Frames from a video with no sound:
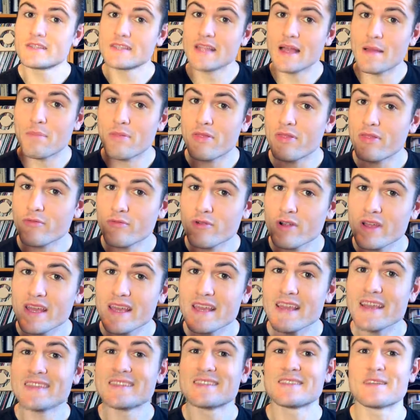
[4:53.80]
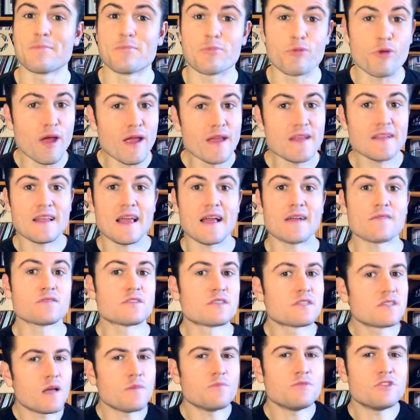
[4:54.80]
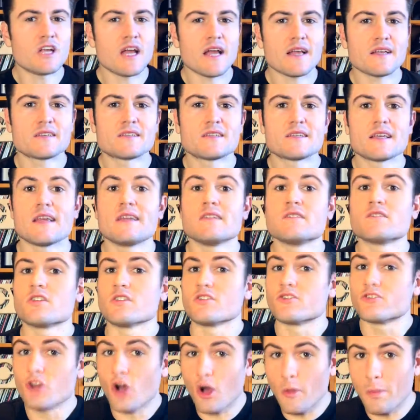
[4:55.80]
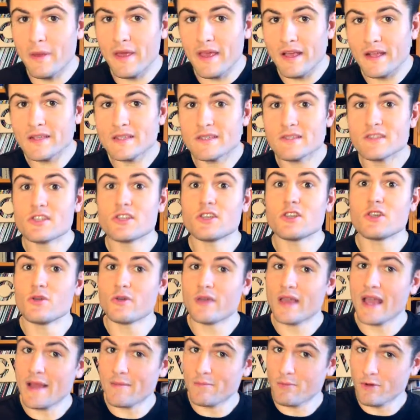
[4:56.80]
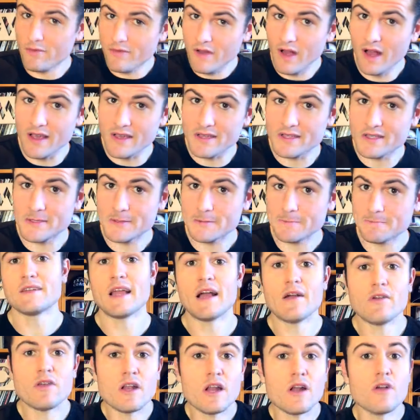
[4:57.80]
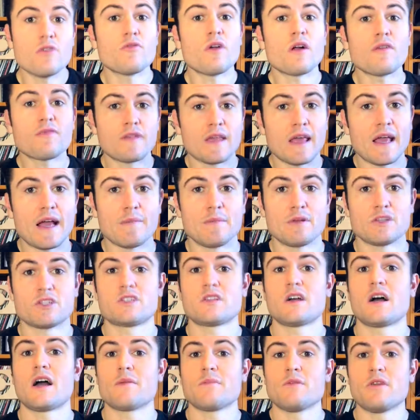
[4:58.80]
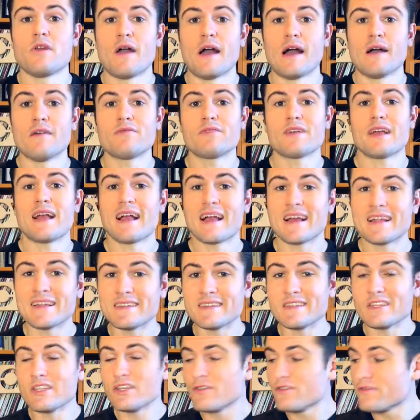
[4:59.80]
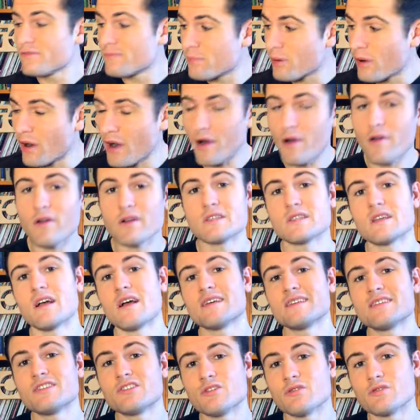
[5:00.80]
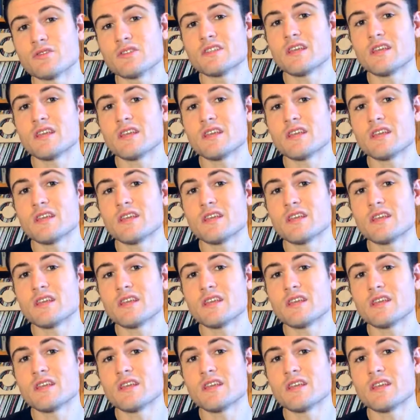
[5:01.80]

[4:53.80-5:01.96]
Step 3 is to break down subjects into topics you can revise. Now you know roughly how much time you have and you've prioritized your